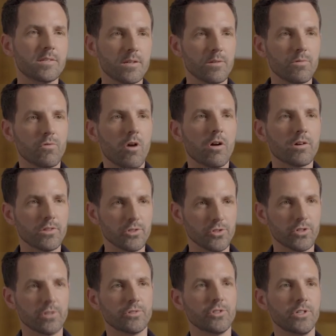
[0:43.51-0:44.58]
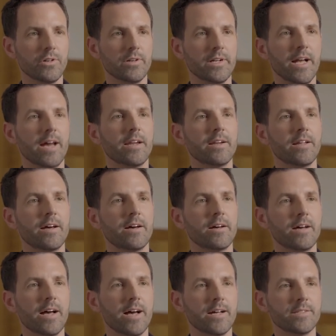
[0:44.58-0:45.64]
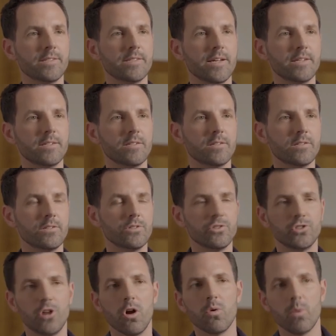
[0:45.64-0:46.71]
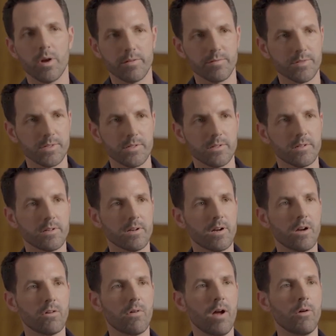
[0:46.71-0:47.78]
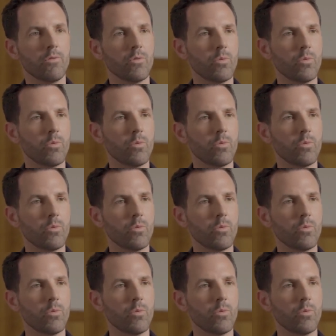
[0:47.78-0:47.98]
that have rocked the church here in Canada and sent shockwaves around the